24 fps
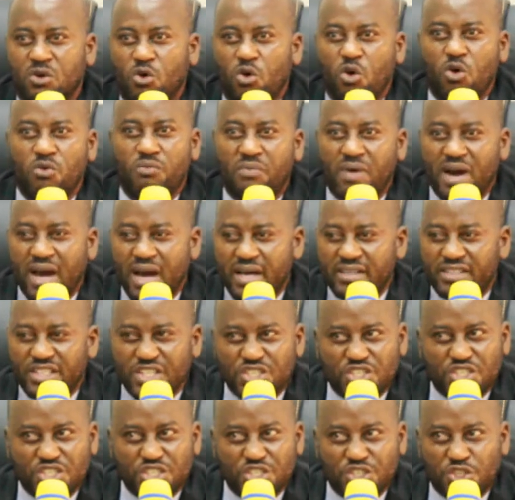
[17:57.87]
over
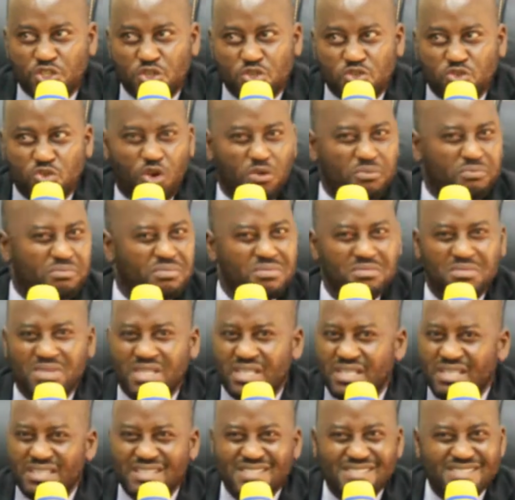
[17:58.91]
these issues of
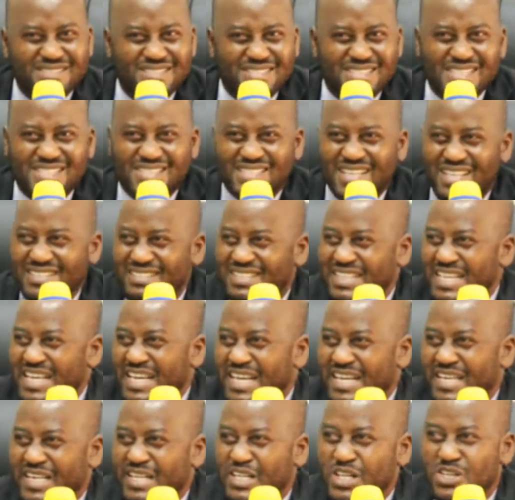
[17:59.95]
incessant
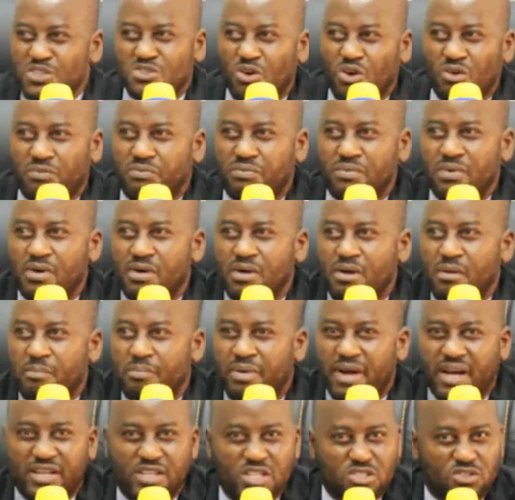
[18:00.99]
increase of
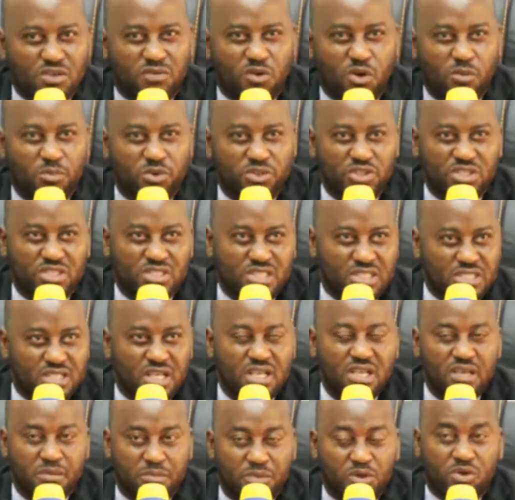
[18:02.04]
prices of commodities,
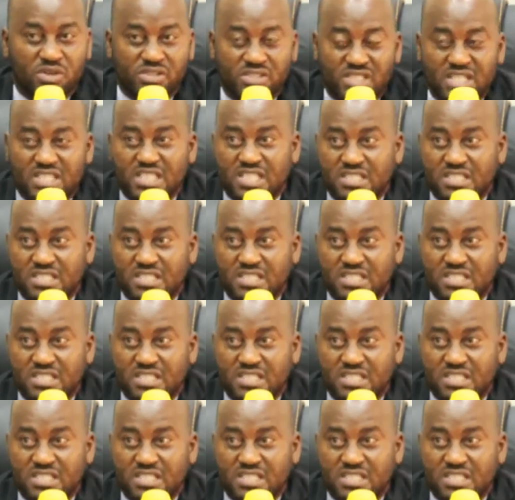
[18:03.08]
because this